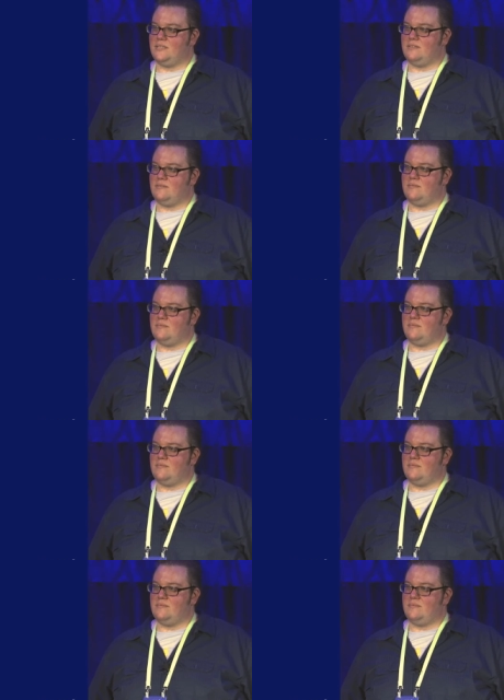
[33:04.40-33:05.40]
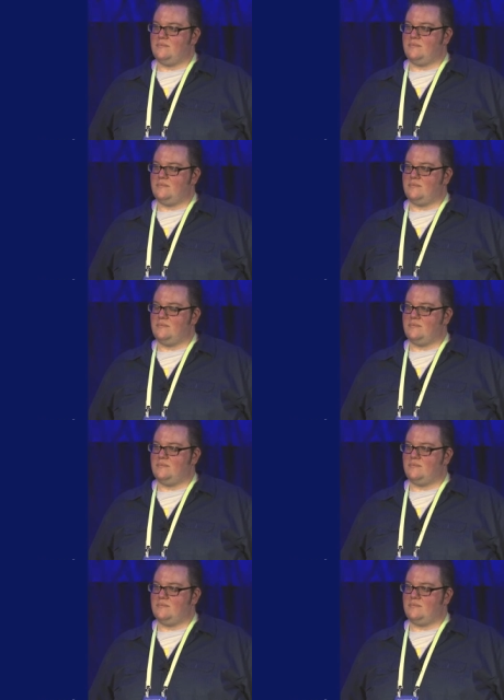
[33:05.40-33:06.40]
in your work environment with
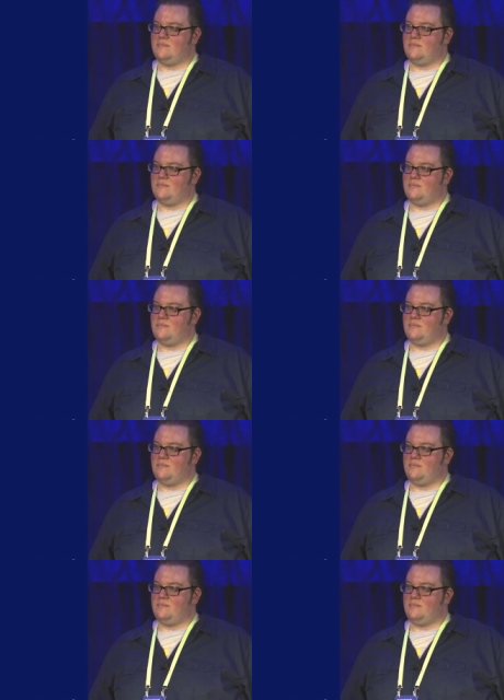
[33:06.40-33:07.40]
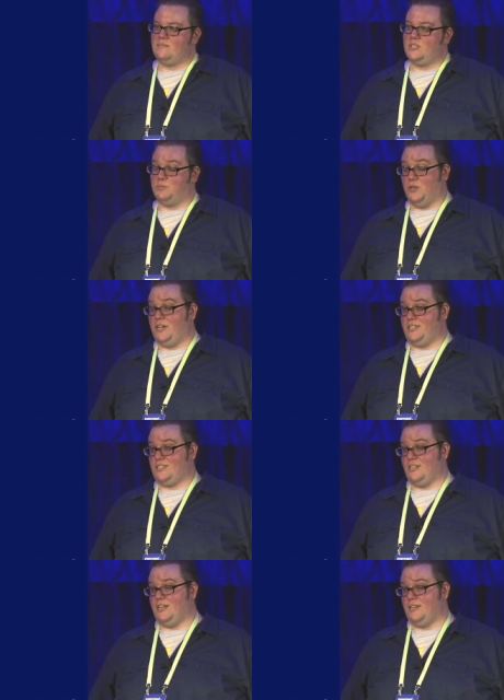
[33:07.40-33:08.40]
uh, Puppet? Deploying
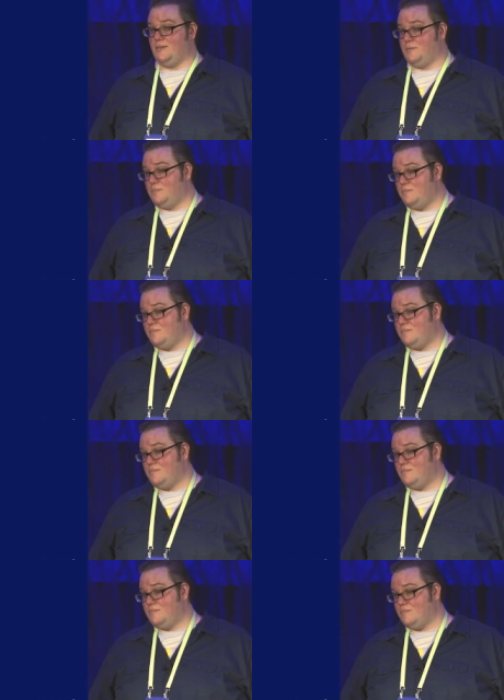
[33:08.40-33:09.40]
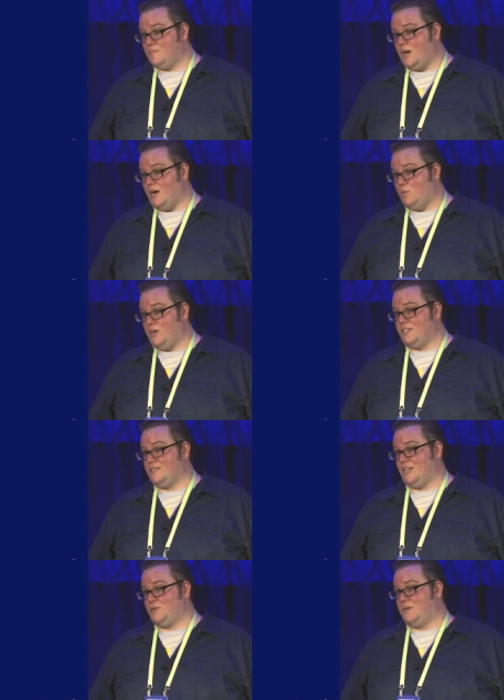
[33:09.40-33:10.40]
to... Uh, yeah, uh, so in other
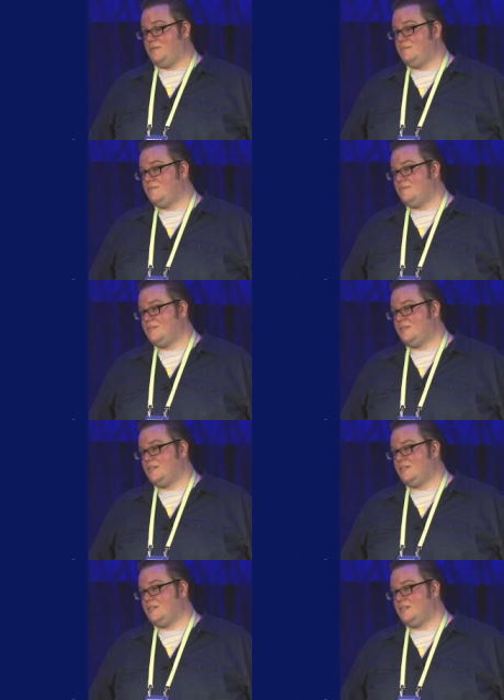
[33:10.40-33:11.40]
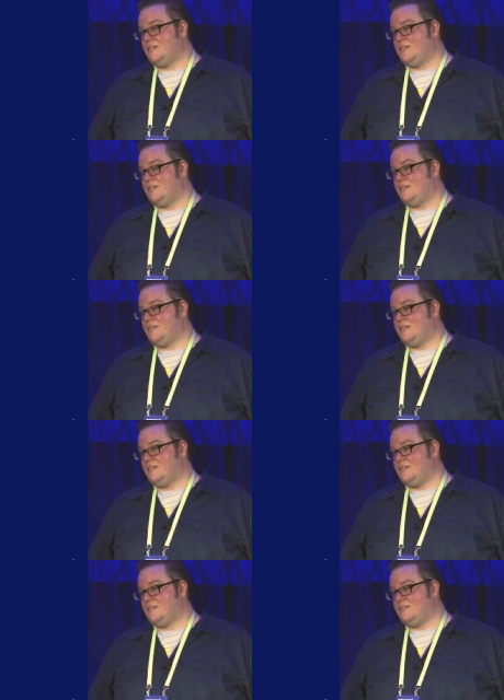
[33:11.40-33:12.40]
words, like you're building new servers now. Are you
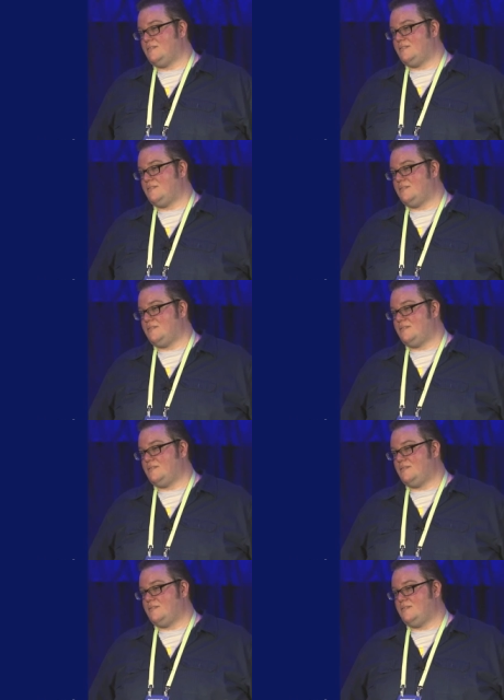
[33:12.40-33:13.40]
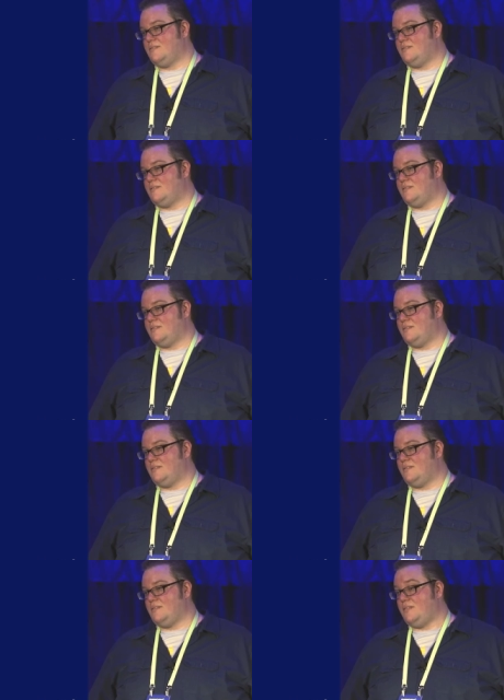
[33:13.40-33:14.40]
actually using Puppet to do that?
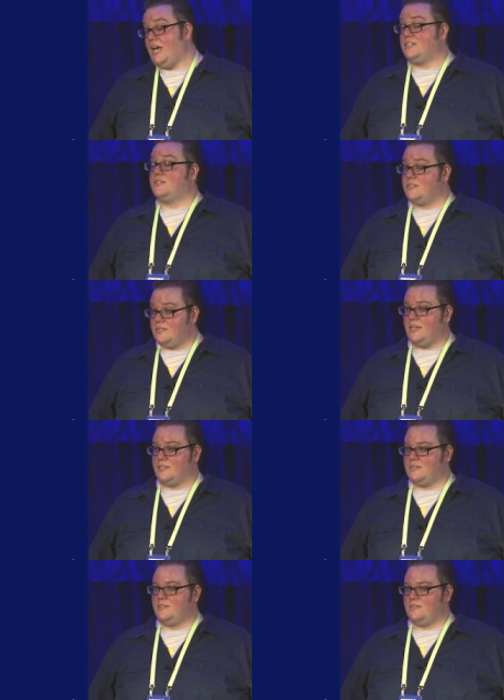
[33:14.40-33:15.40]
Yes. yes. Okay.